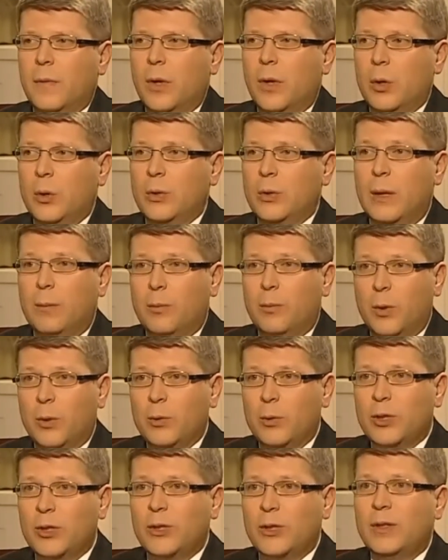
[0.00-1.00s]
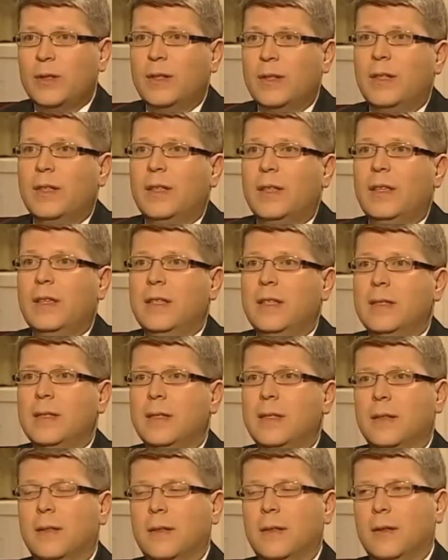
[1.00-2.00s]
a good approach.
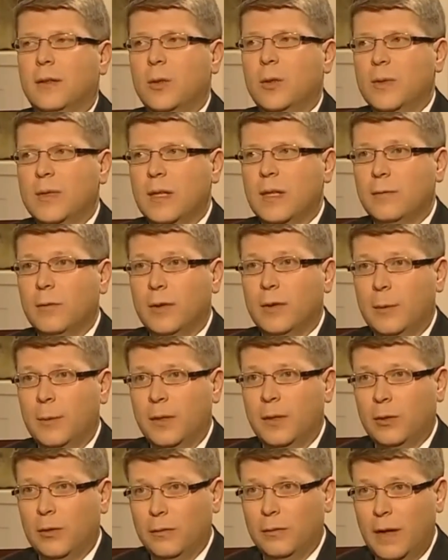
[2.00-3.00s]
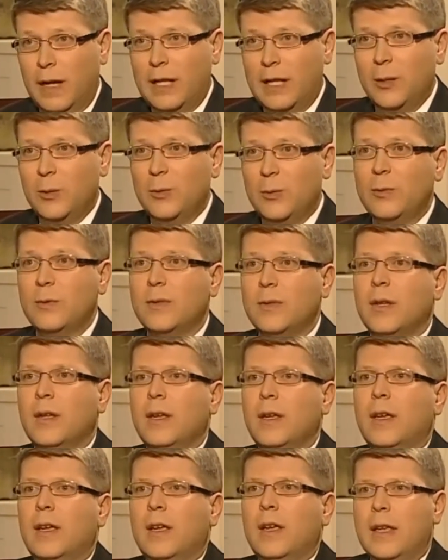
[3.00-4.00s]
He's using fundamental values.
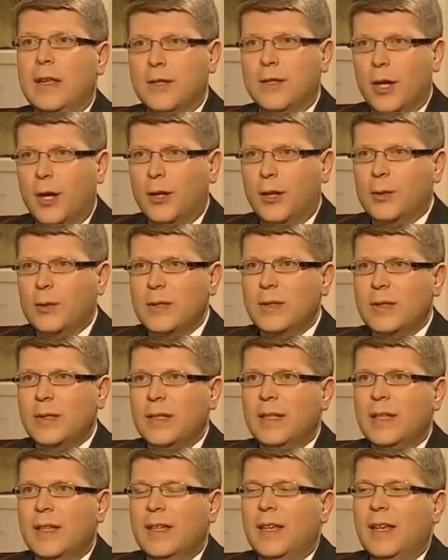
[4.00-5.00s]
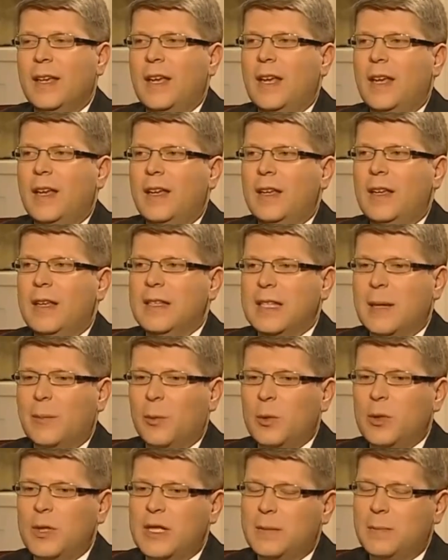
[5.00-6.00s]
He's honest. His
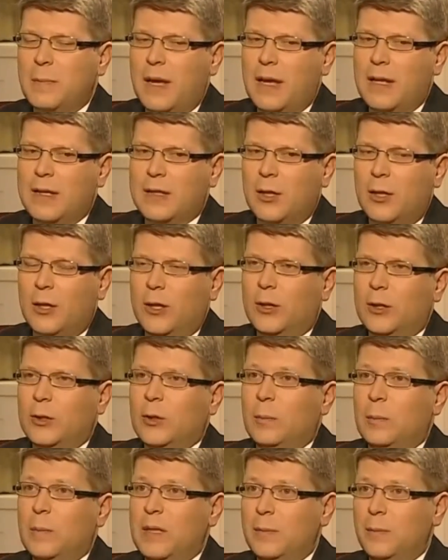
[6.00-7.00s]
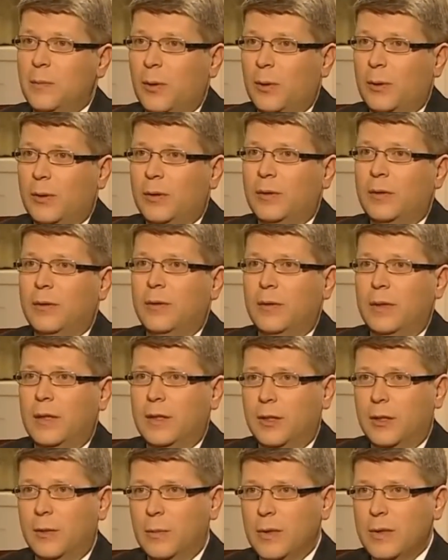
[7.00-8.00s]
approach is based on the people
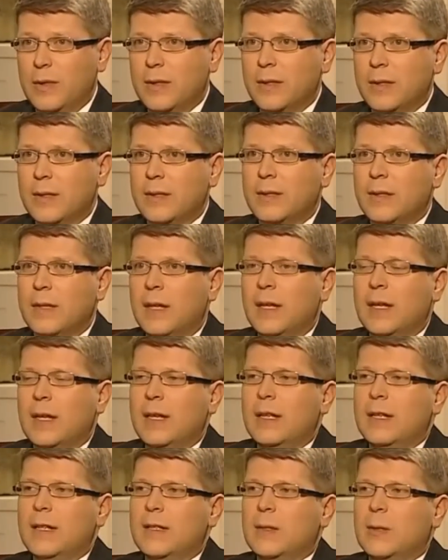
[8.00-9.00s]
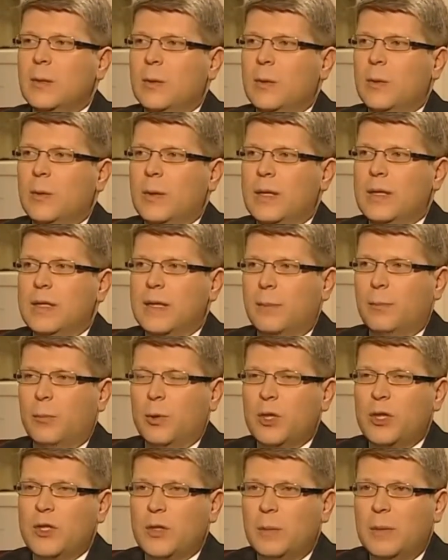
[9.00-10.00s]
in the business. So his
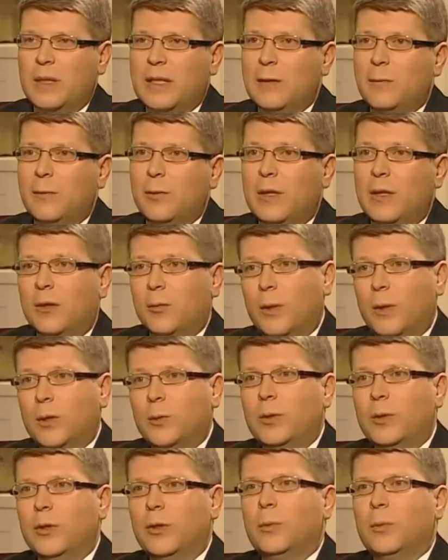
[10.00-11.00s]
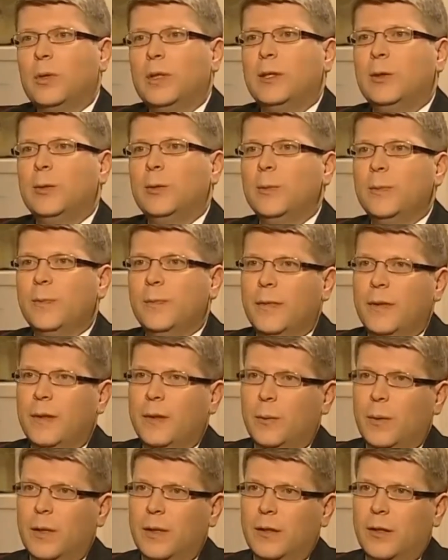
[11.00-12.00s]
approach is a bit different than what we normally do
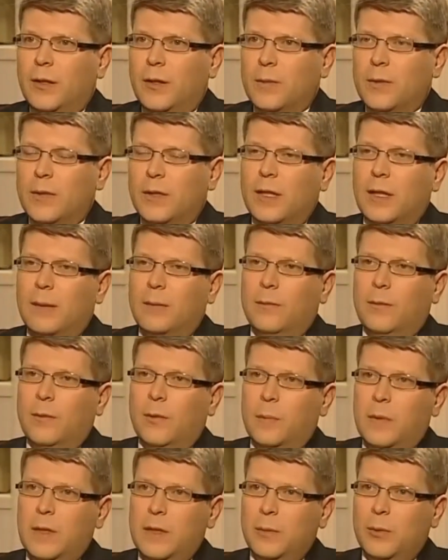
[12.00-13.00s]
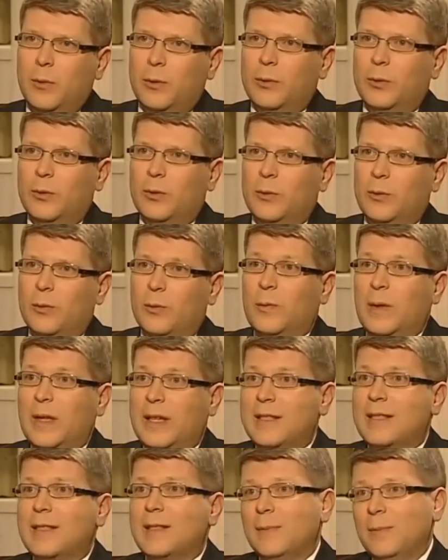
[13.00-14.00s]
when it comes the time for people to
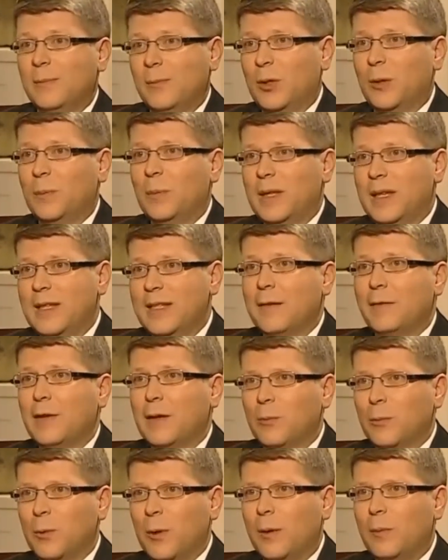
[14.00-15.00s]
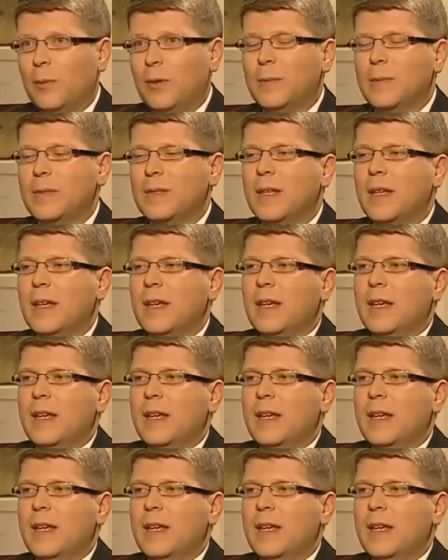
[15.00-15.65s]
fix companies having problems.